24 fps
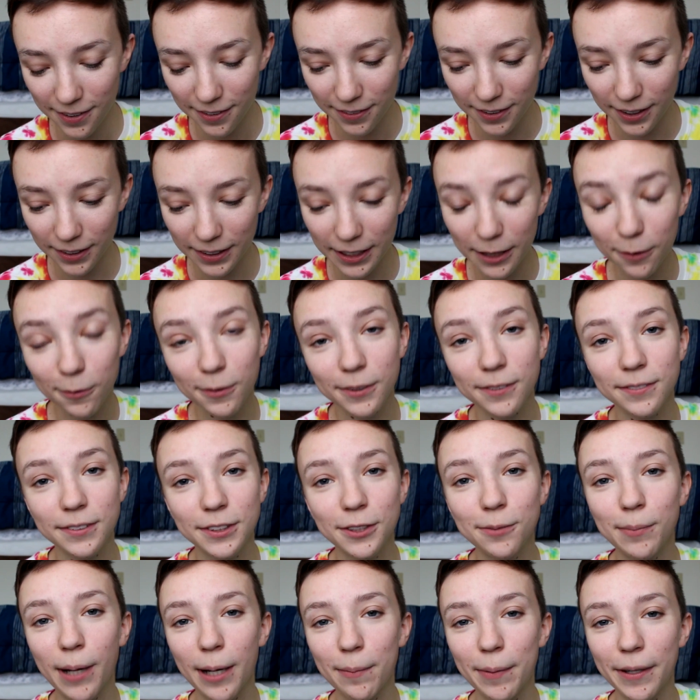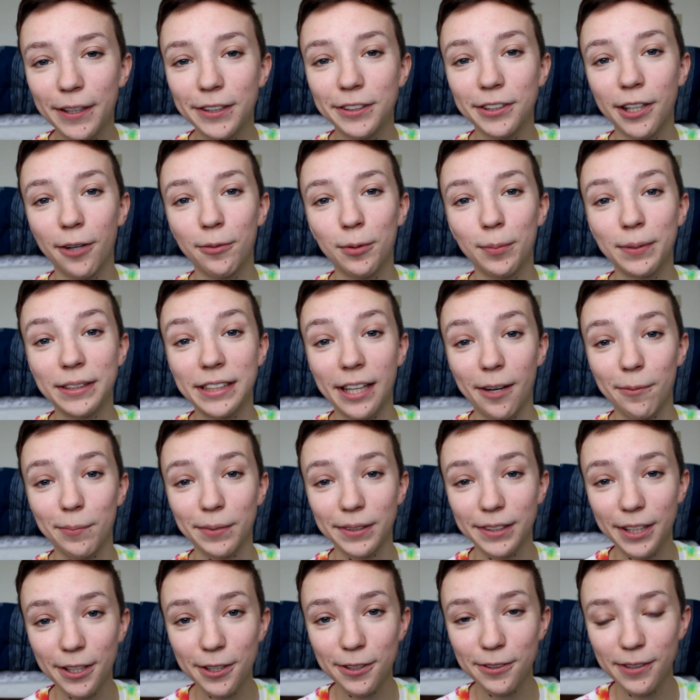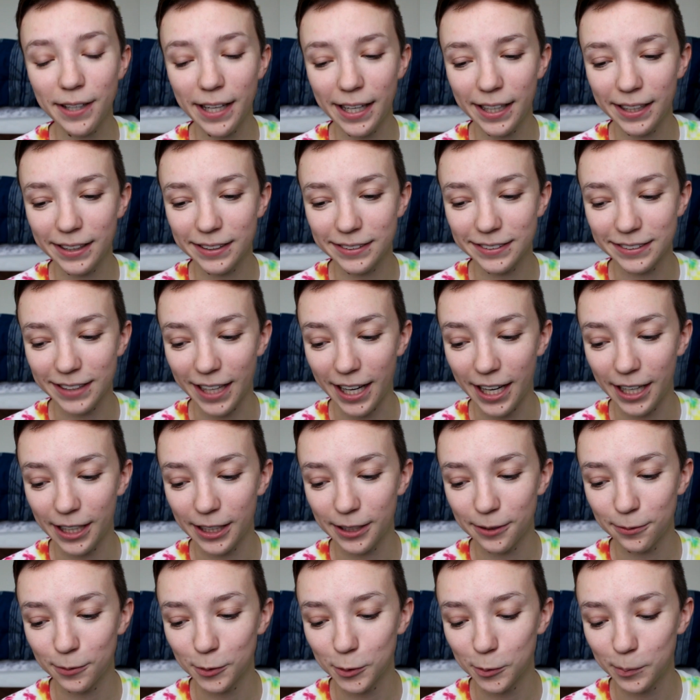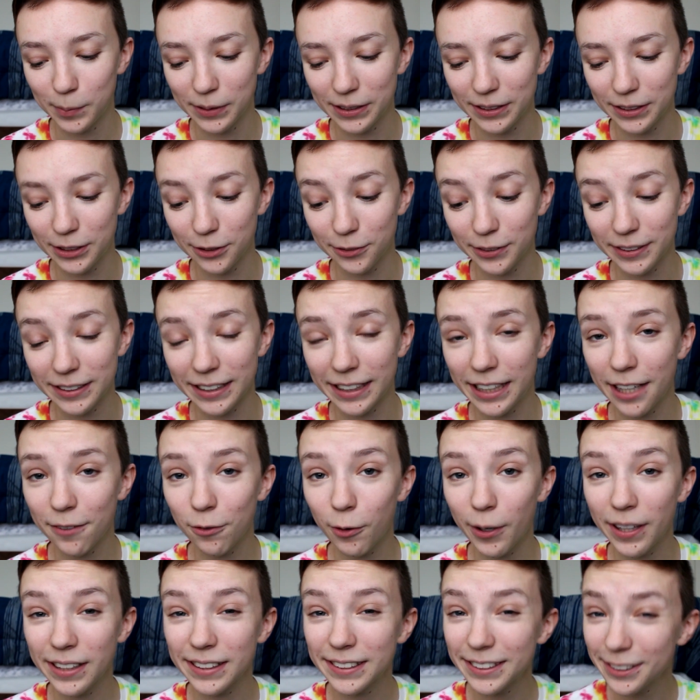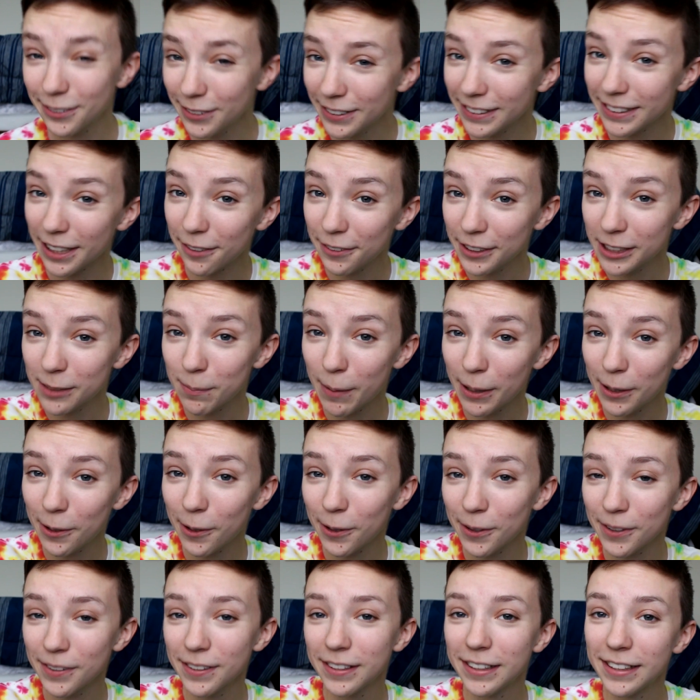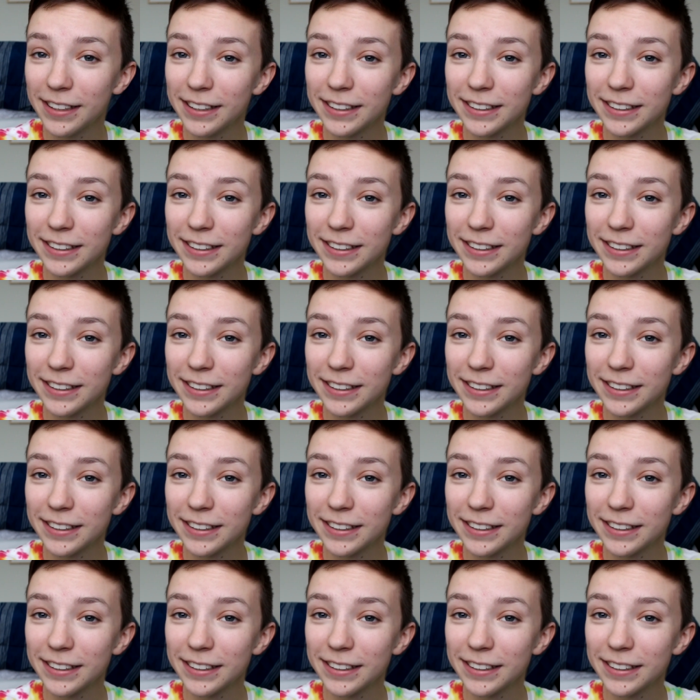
the link to my Patreon will be down below, and I will be doing the giveaway as soon as I reach my goal.